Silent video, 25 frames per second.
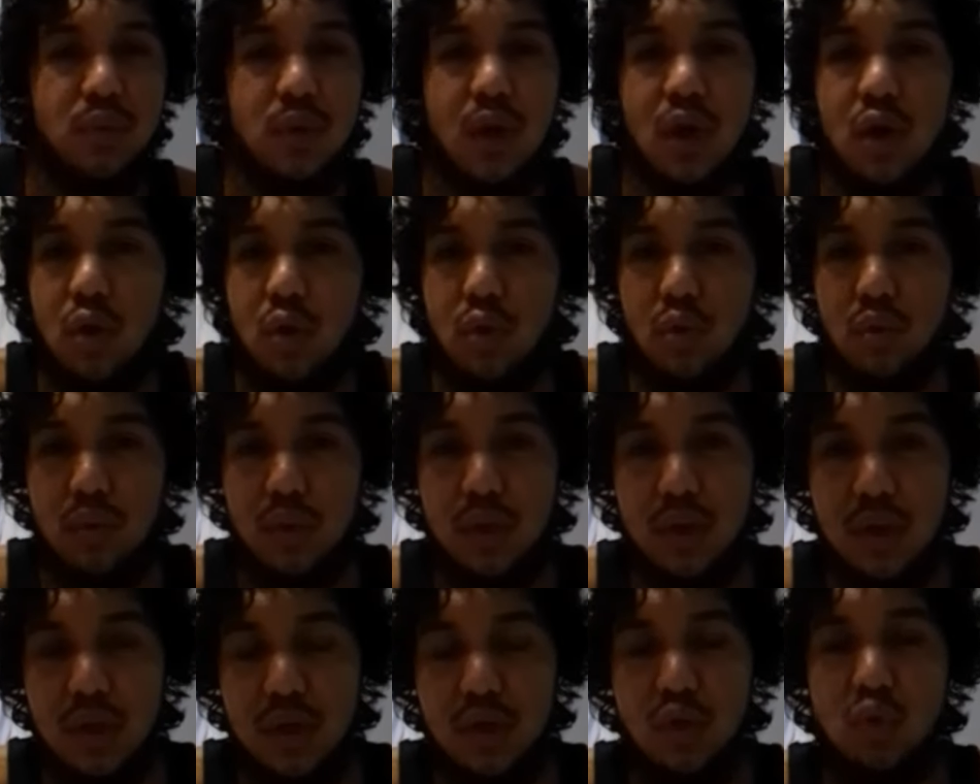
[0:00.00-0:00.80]
No.
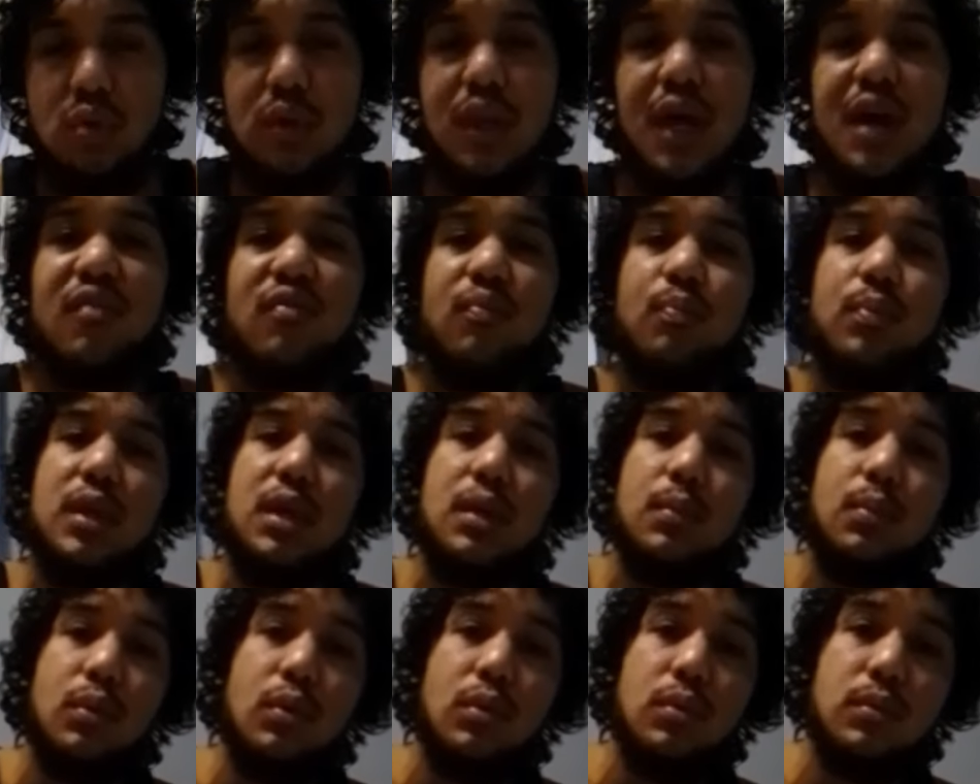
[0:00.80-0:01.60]
You love
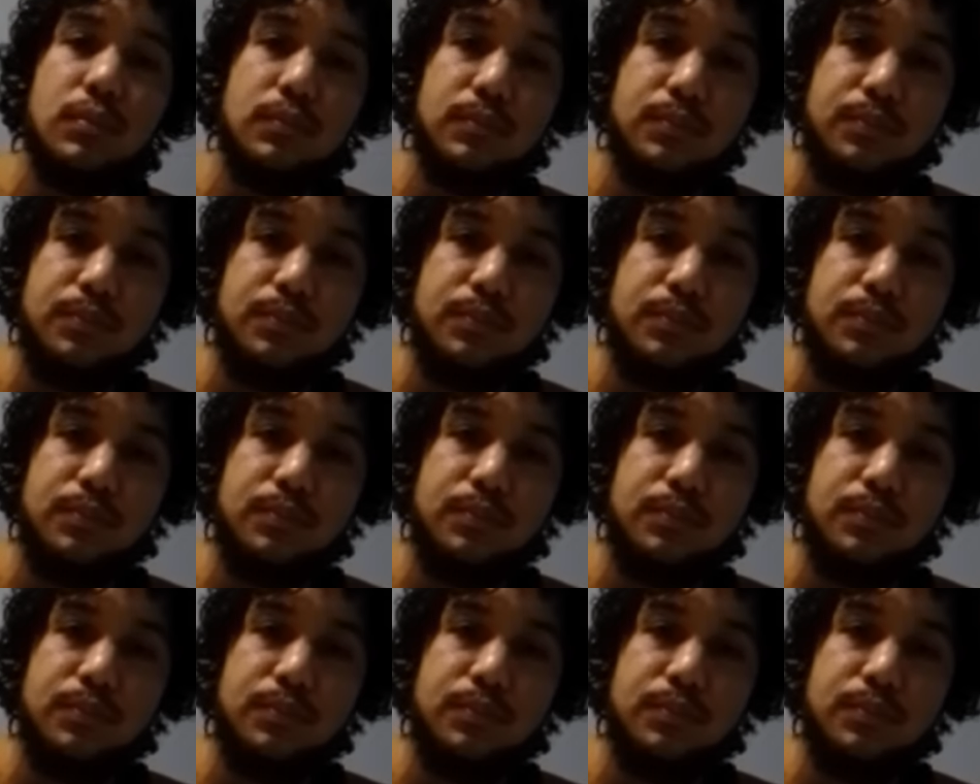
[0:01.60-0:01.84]
people.